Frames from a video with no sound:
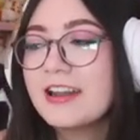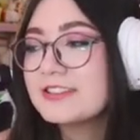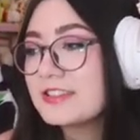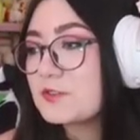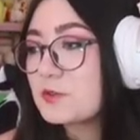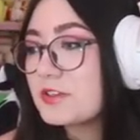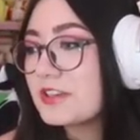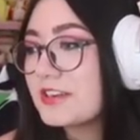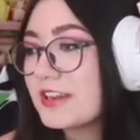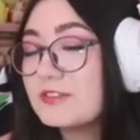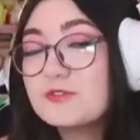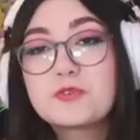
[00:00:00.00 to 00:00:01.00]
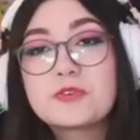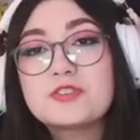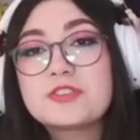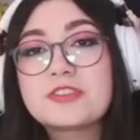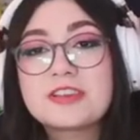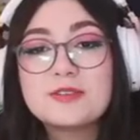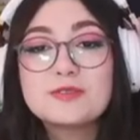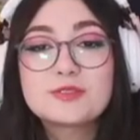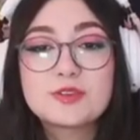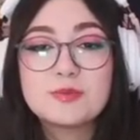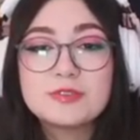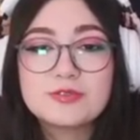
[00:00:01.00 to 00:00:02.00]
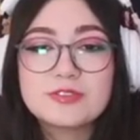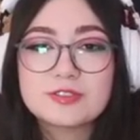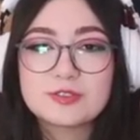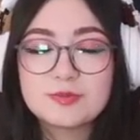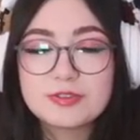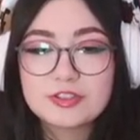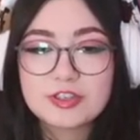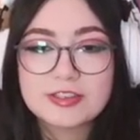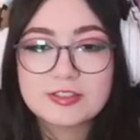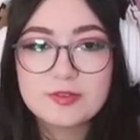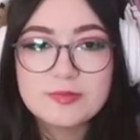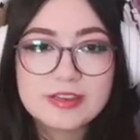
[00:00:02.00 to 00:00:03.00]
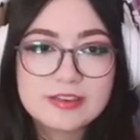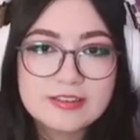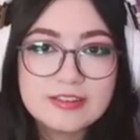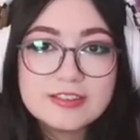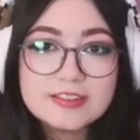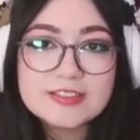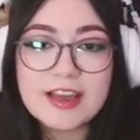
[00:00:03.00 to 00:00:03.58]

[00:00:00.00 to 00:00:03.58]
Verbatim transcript: I see Jordan and Georgia. Thank you so much for the super chats. Oh my goodness.